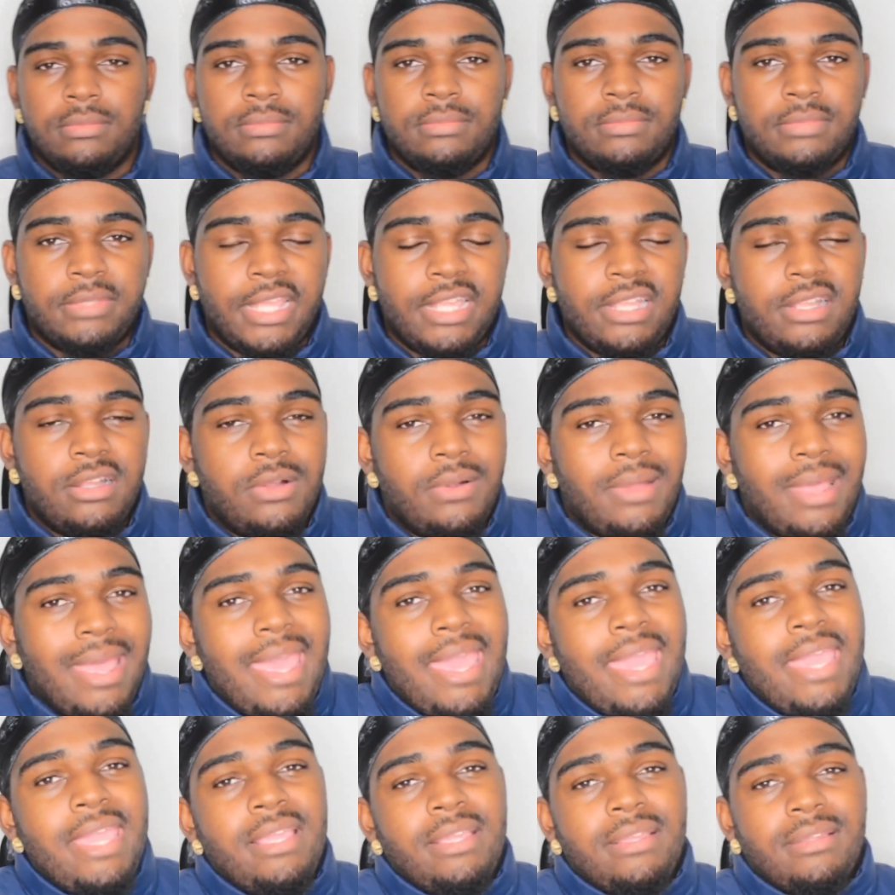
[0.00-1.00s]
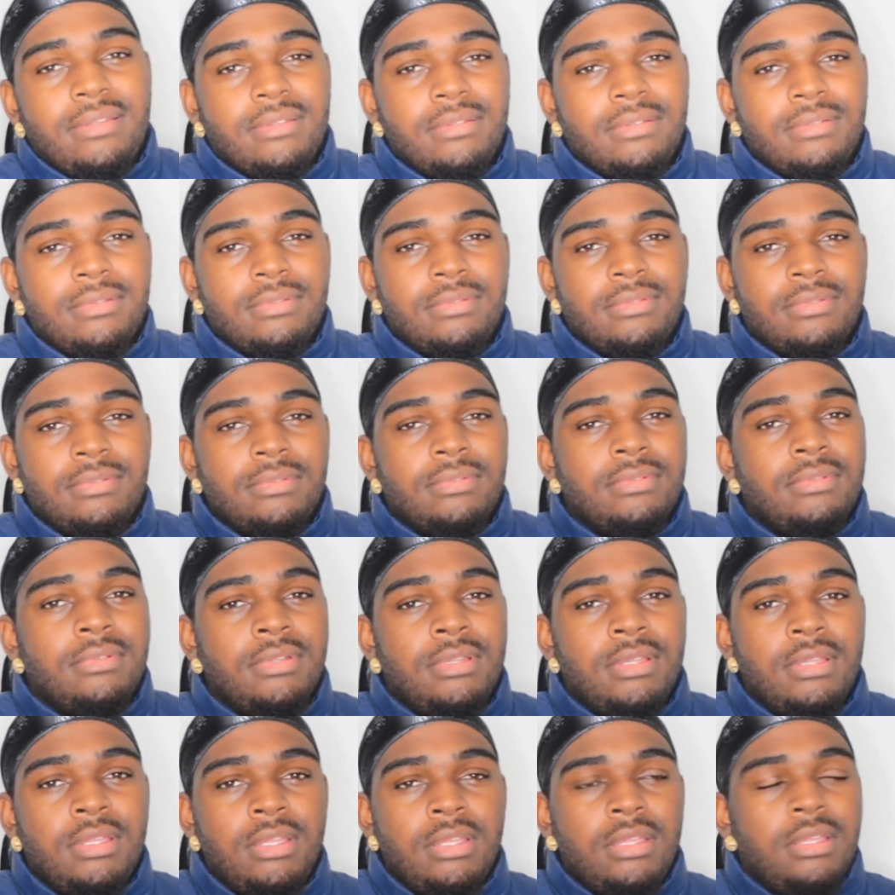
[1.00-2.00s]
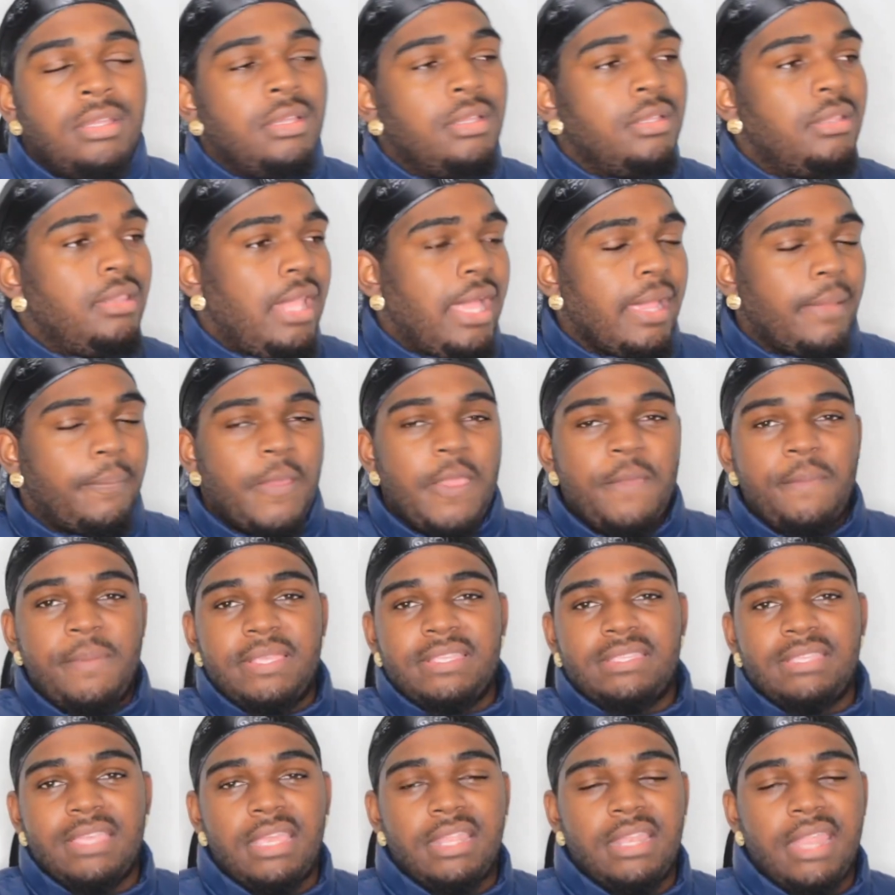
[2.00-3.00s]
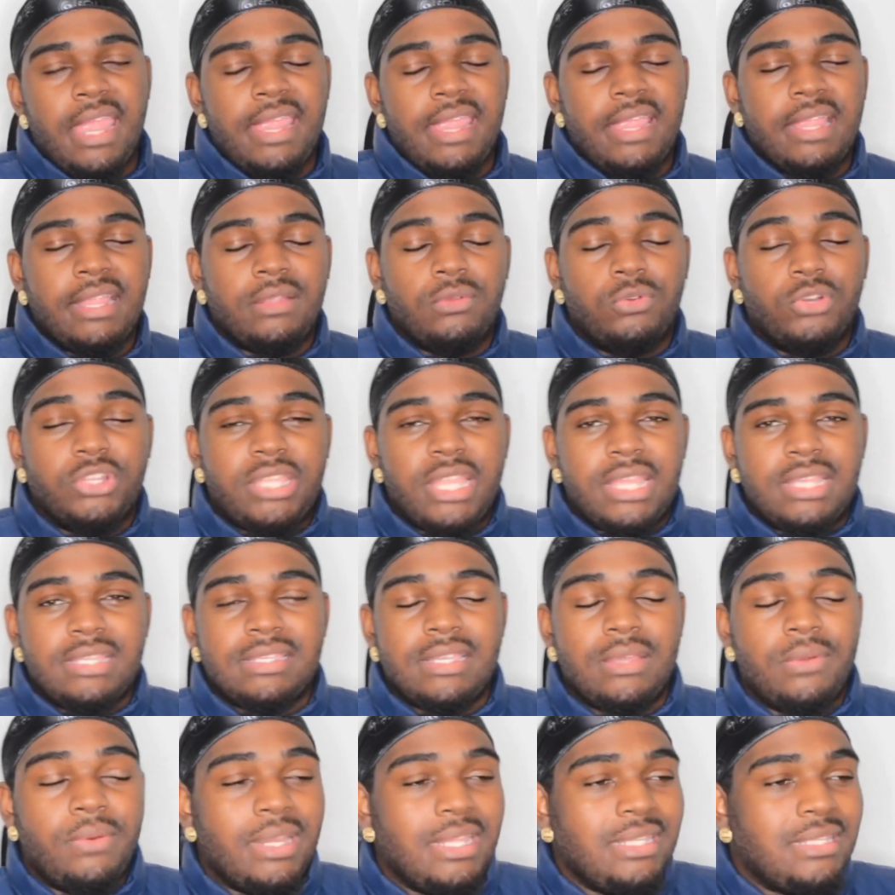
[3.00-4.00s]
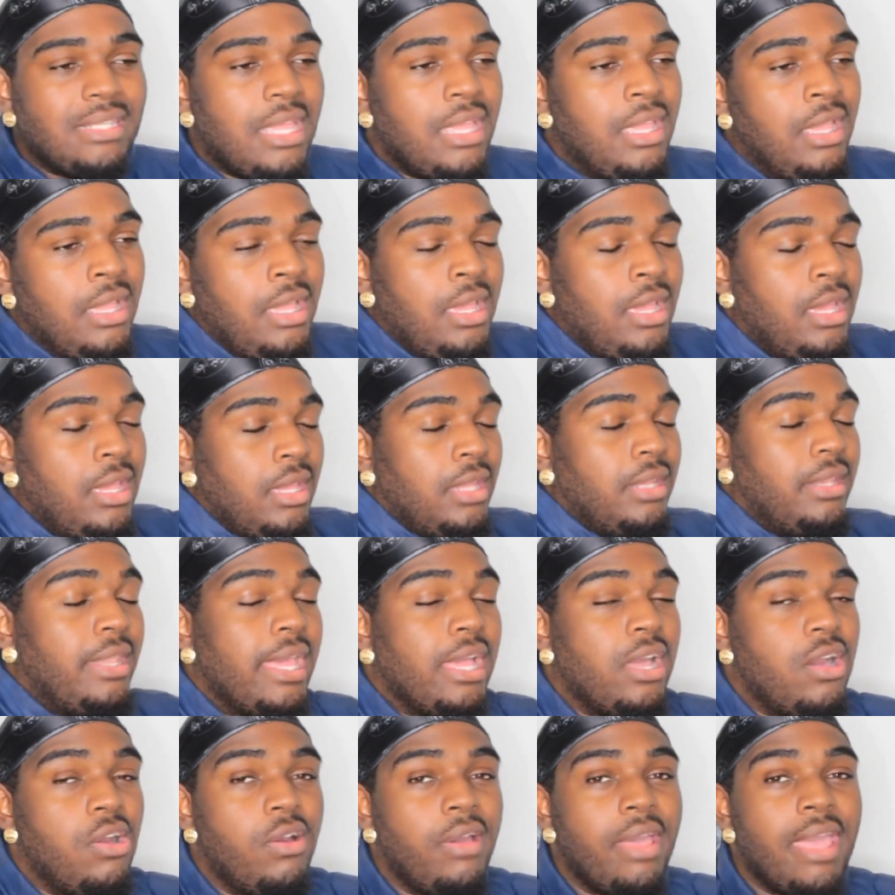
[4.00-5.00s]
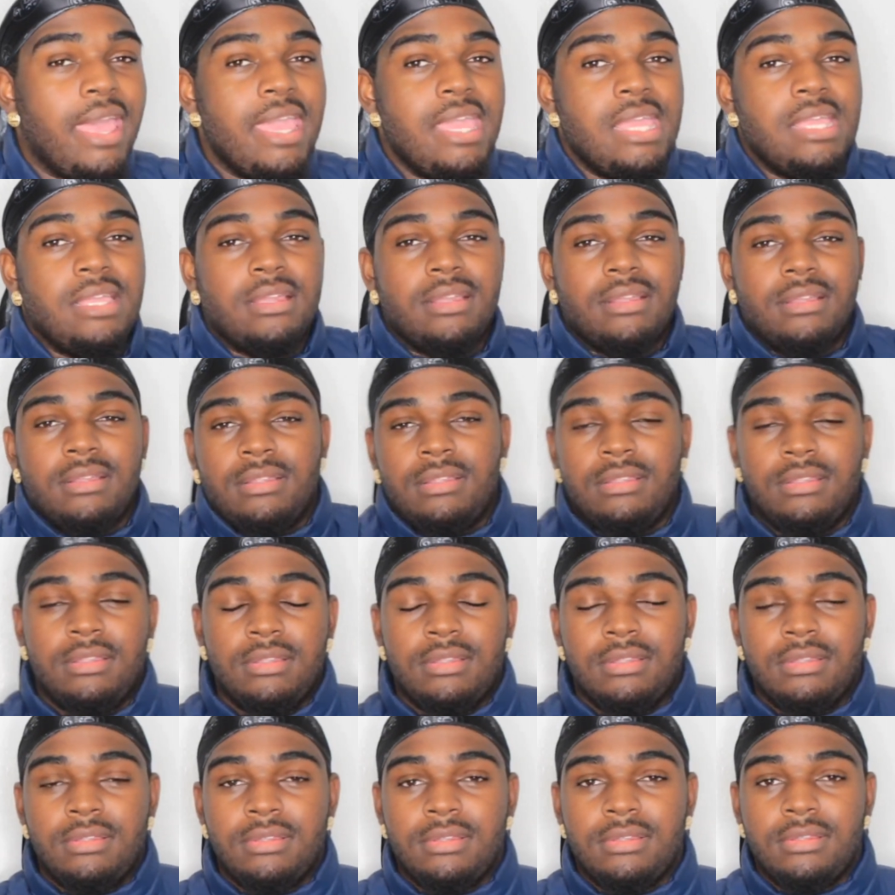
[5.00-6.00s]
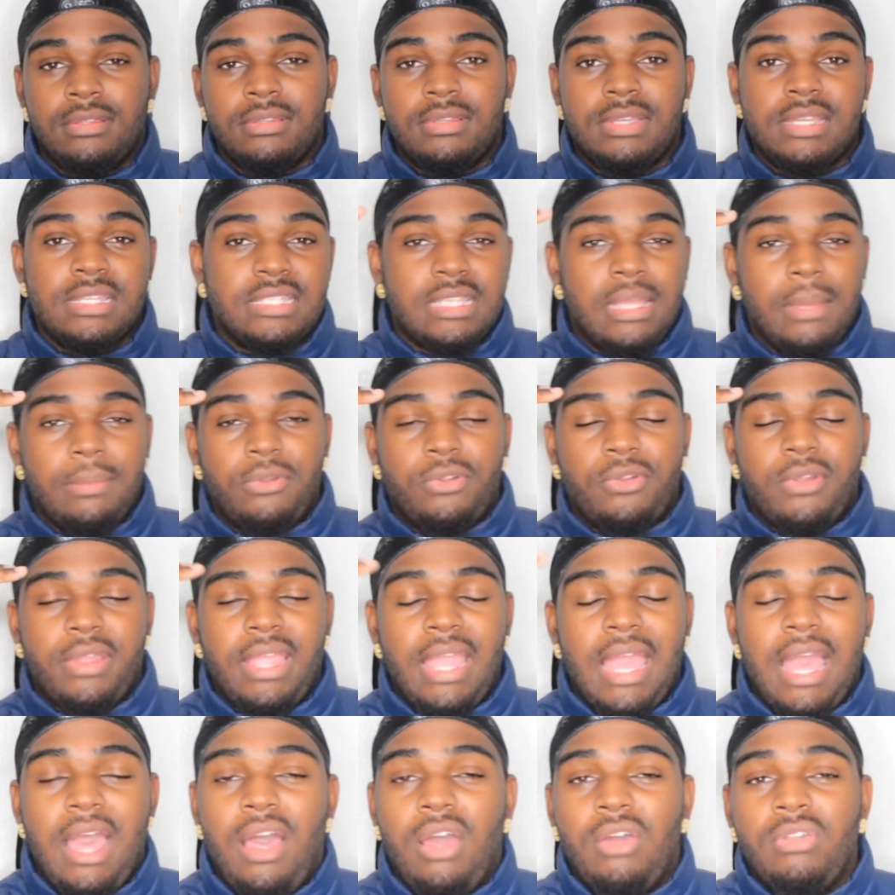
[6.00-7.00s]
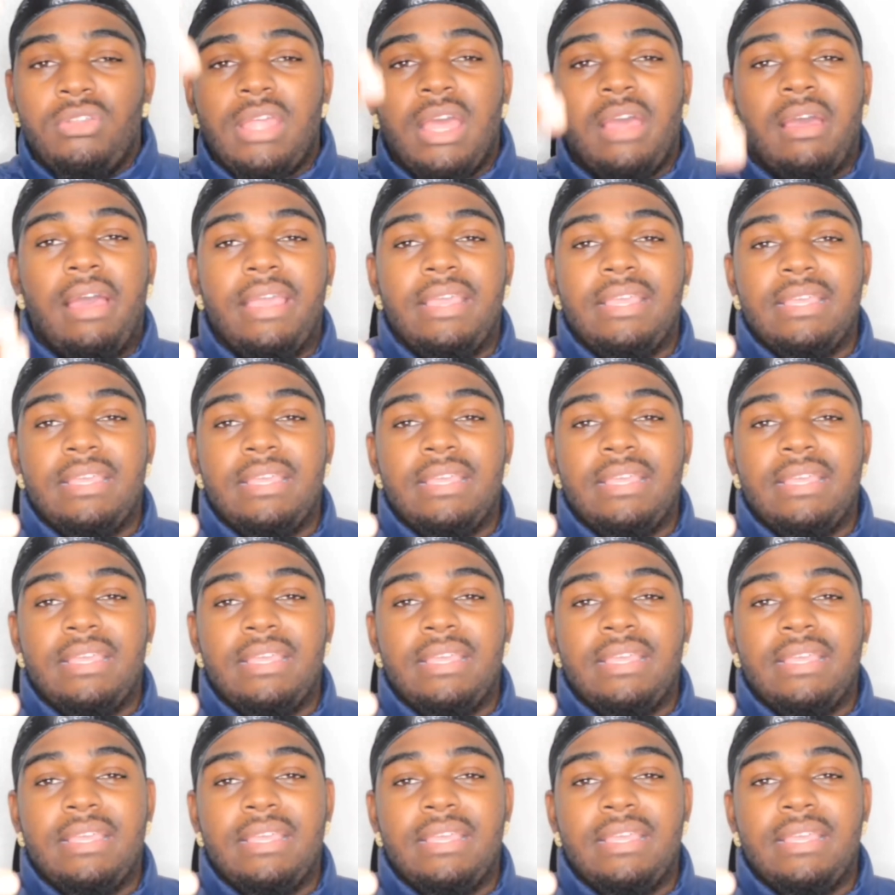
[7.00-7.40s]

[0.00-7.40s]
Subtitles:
they gonna hate. Like PB said, what he say? They gonna hate cause I'm great. I don't know how he